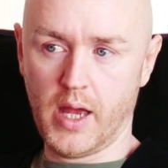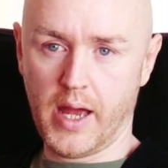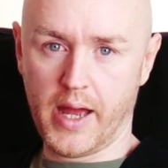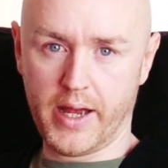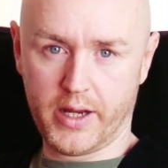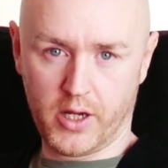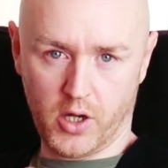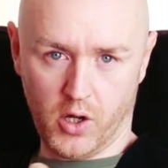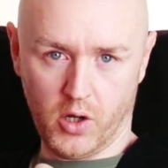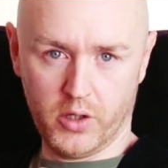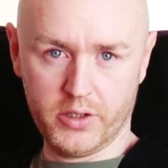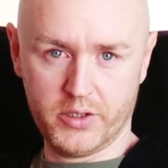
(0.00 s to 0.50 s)
A
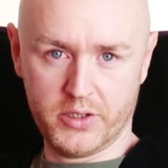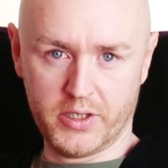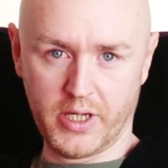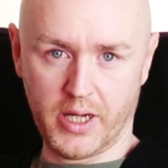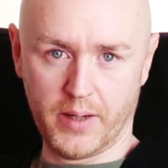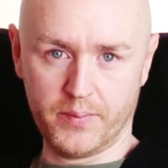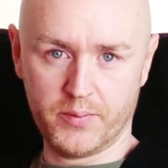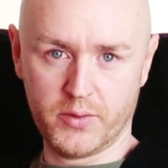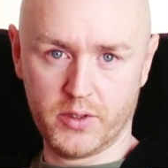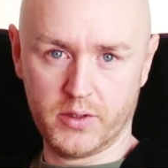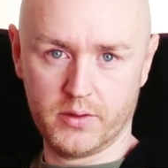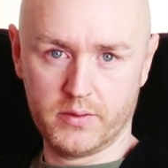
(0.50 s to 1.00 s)

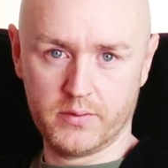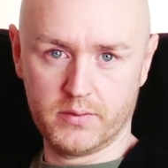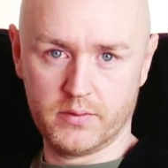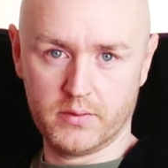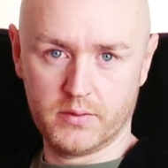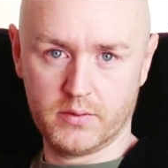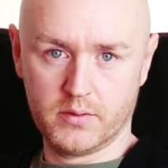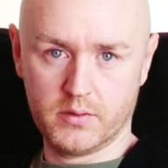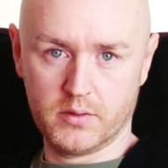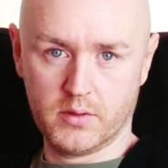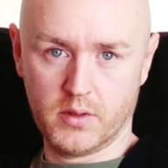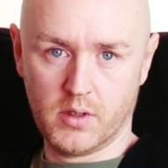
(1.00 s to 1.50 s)
concept
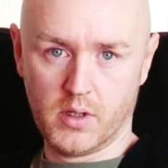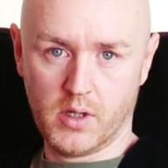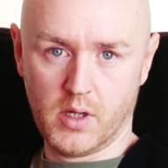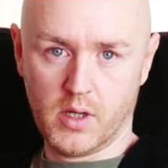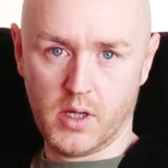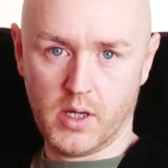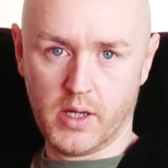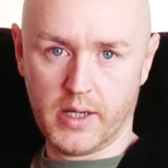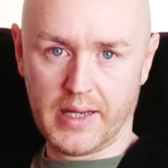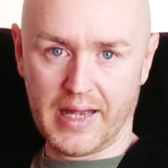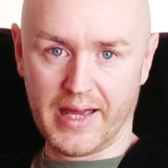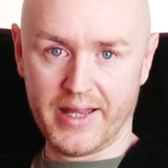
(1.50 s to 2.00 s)

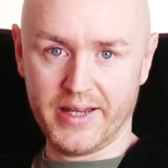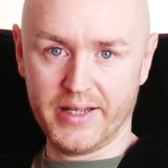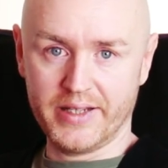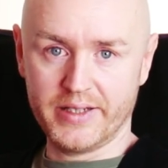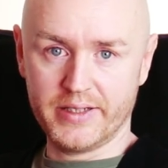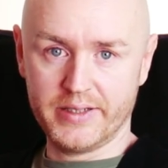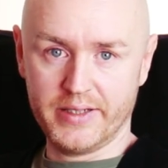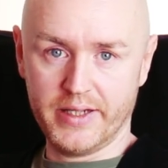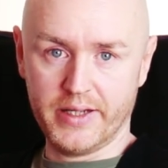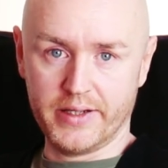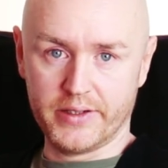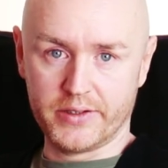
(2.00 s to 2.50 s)
can
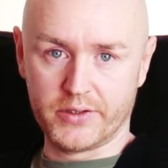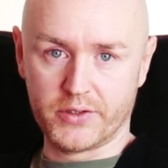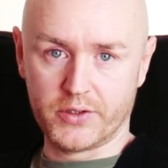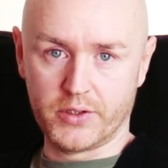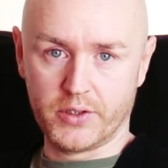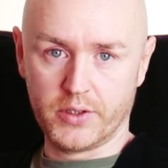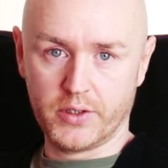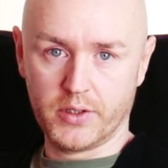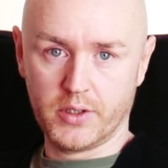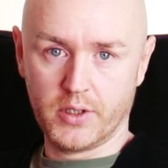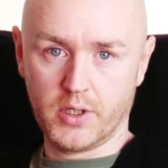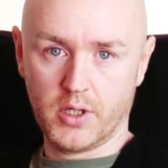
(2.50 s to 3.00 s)

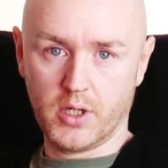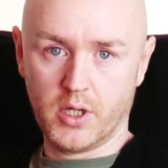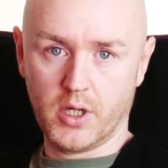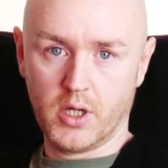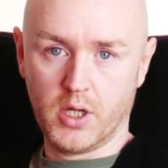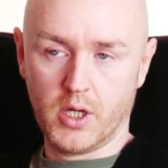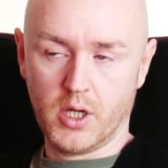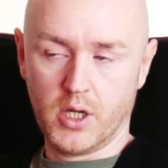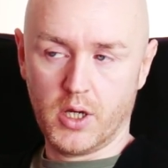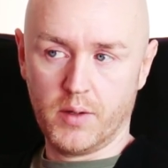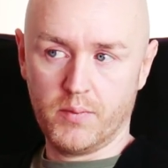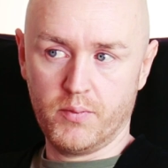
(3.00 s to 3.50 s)
exist
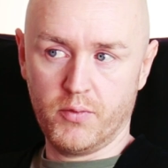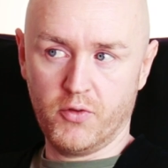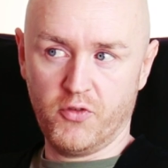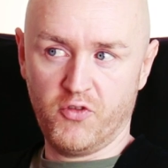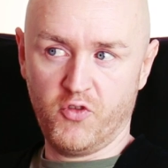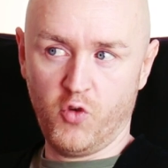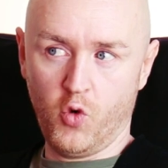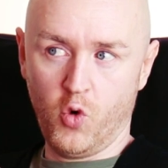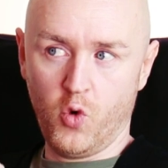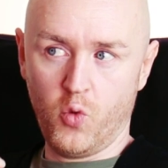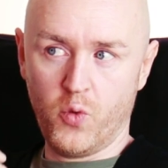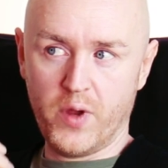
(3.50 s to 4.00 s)

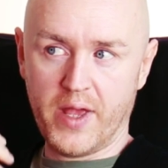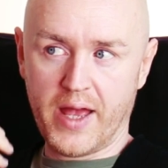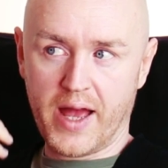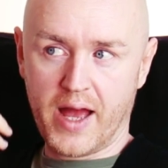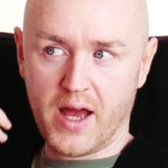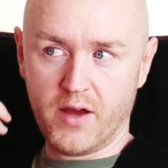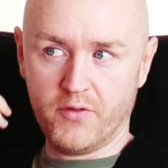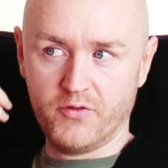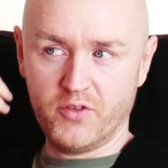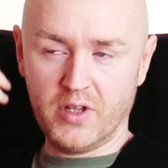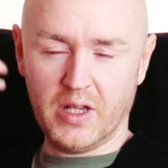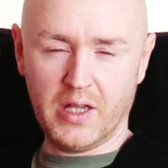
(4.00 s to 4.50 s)
before we
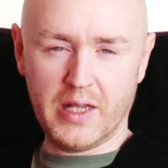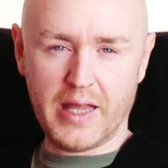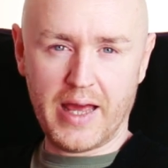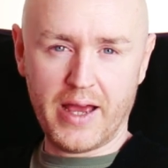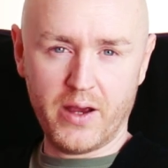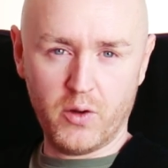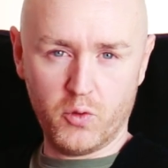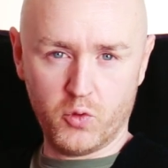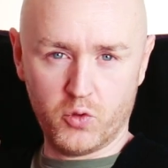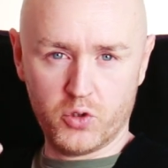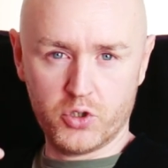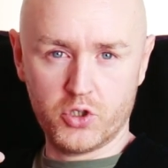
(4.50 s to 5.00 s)
have the
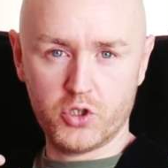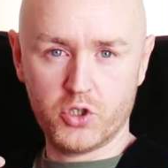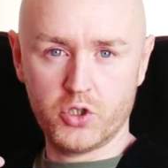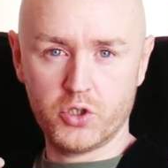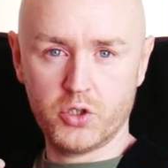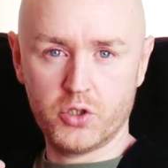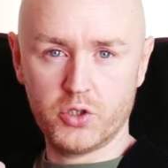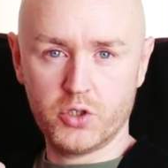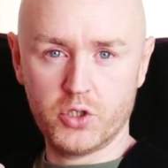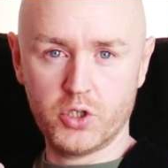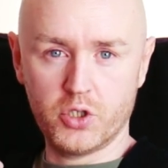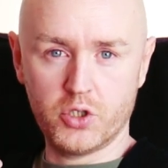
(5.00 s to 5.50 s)
language
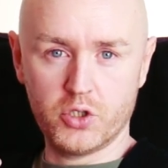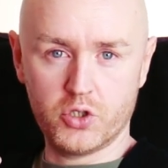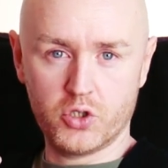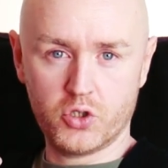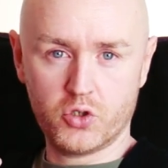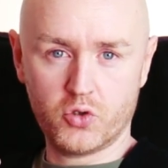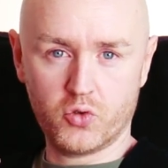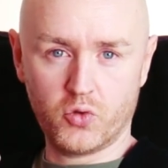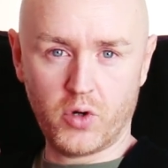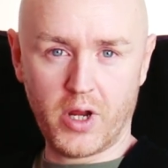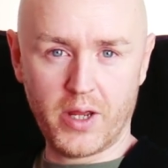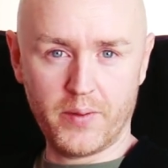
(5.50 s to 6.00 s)
to
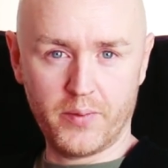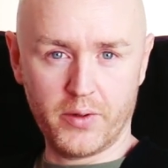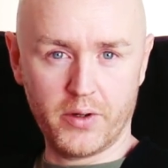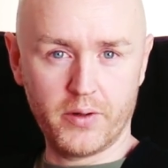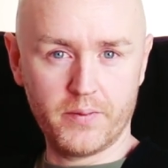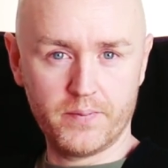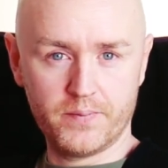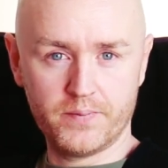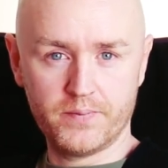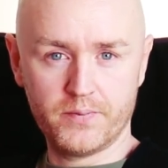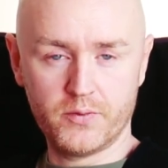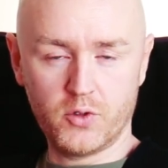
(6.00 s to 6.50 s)
describe it
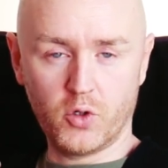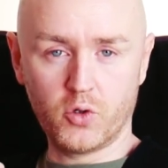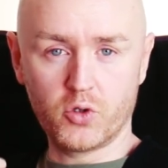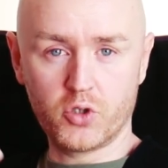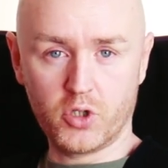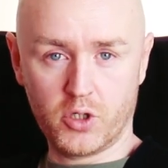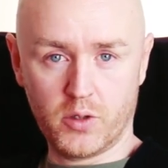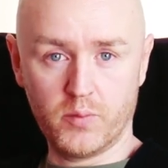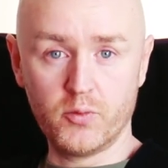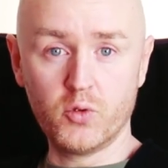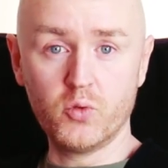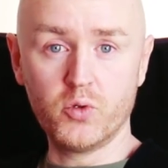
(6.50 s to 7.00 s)
or
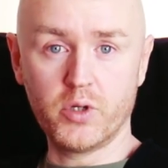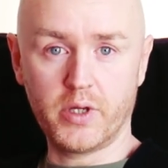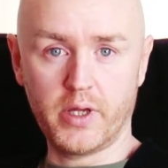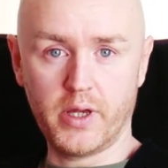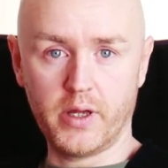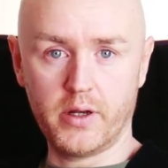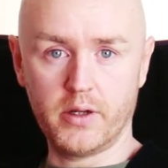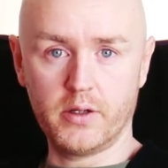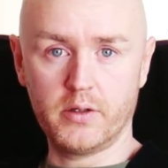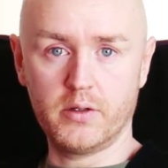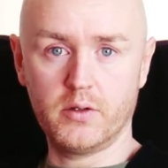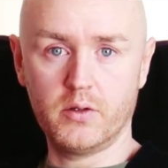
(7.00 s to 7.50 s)
to
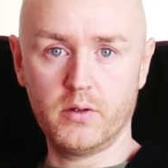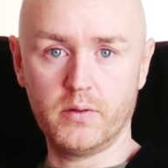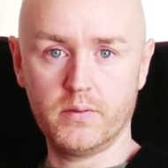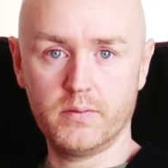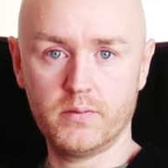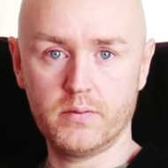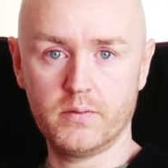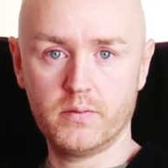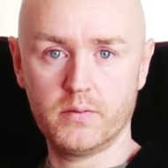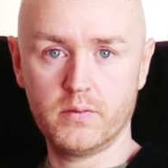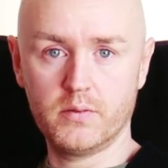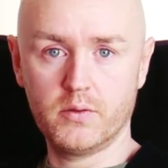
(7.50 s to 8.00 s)
communicate it,
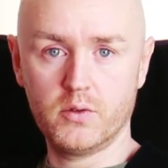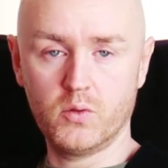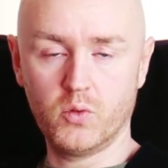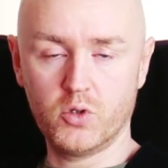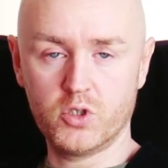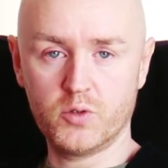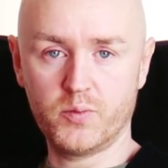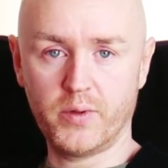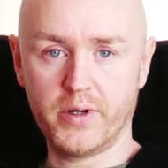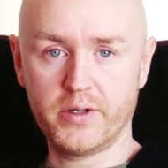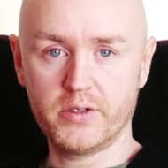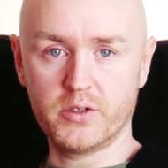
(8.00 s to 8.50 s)
to
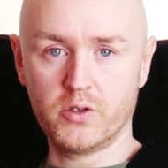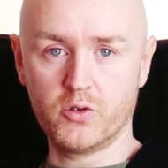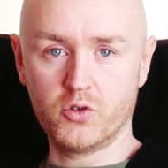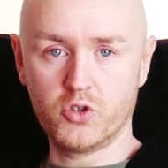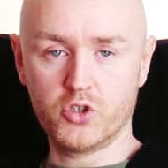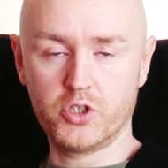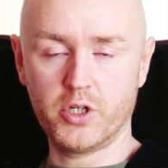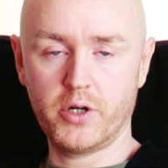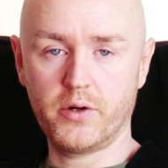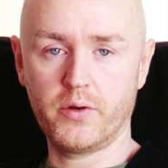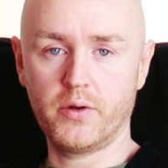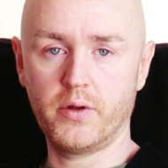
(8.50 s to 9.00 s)
express it or
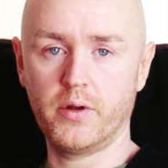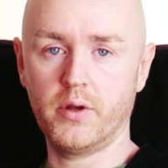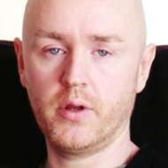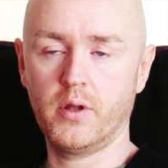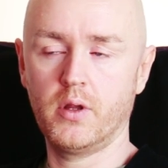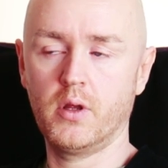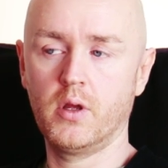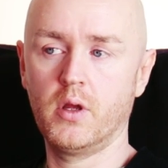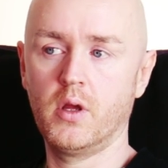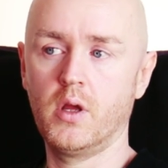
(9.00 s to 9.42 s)
share it.